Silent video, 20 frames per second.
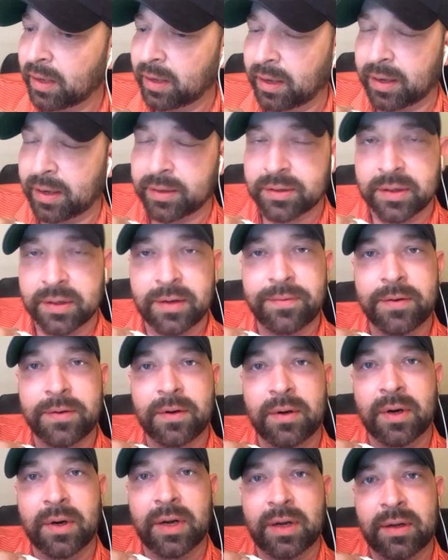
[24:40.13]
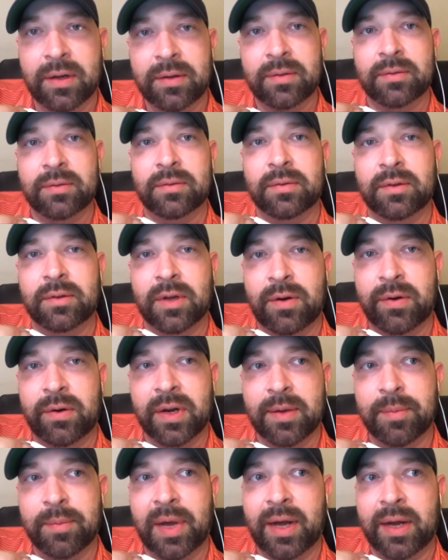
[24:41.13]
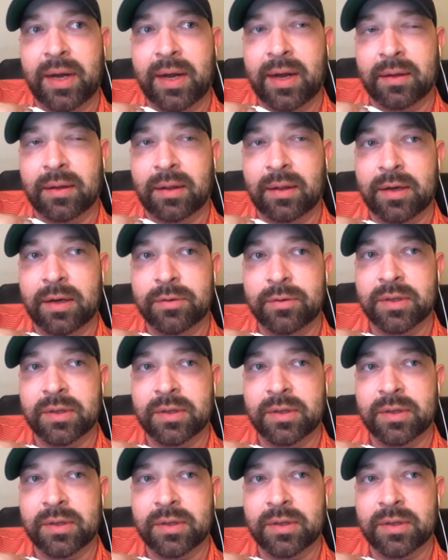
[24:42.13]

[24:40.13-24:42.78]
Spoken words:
I'll see if you're throwing anybody out in the low 6s.